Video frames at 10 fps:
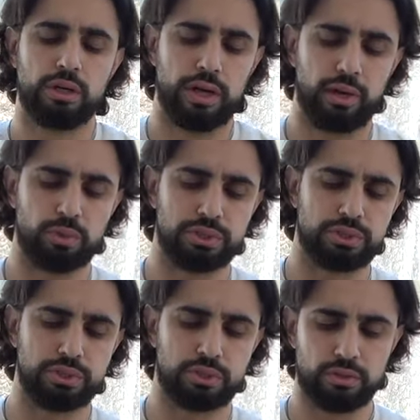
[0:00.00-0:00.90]
and
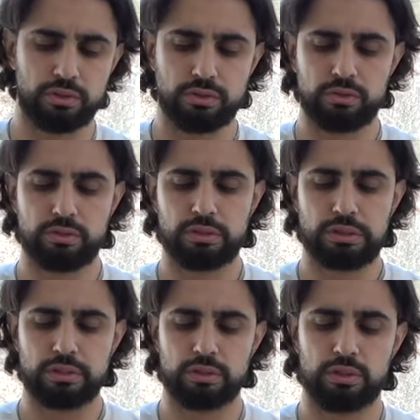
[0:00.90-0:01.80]
was
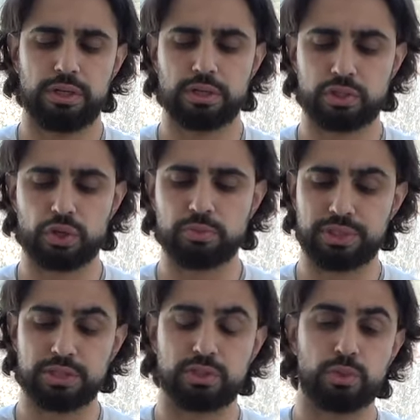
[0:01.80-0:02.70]
in a
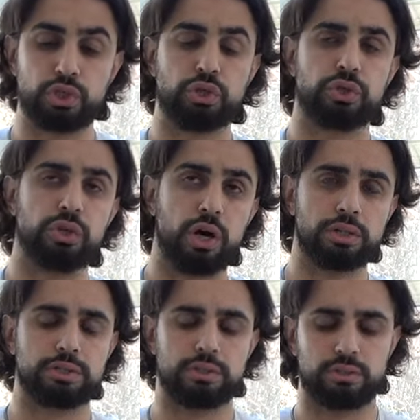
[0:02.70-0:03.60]
circumstance in which he could
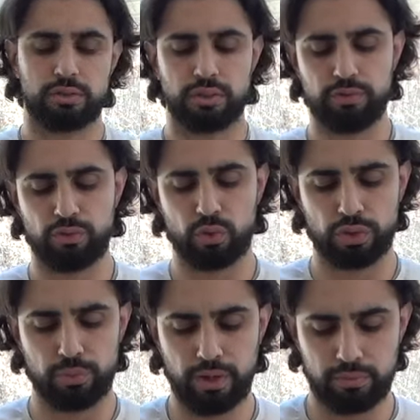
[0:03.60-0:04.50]
not give the
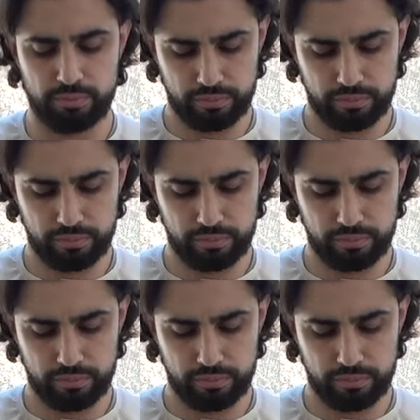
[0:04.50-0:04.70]
khutbah.